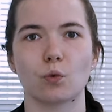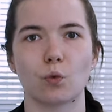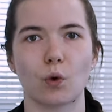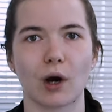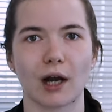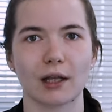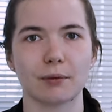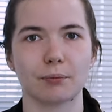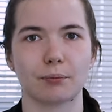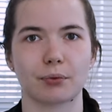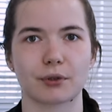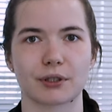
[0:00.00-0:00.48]

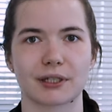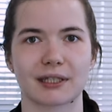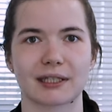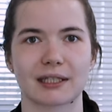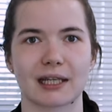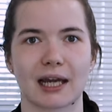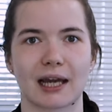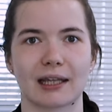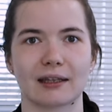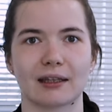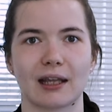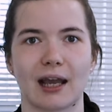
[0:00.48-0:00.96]

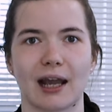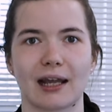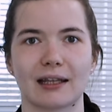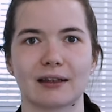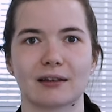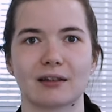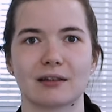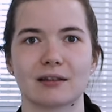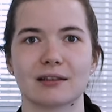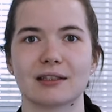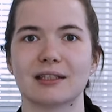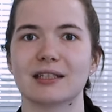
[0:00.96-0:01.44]
1%
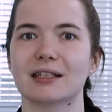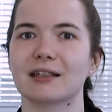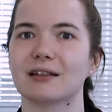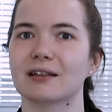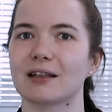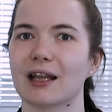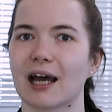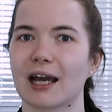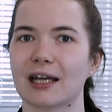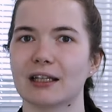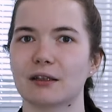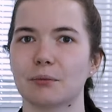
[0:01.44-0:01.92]
and
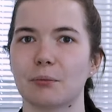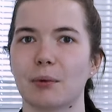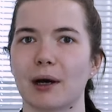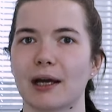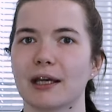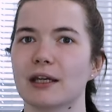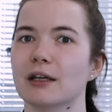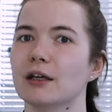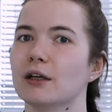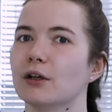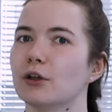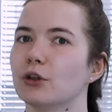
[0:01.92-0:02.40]
declined
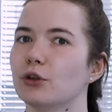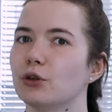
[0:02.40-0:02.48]
by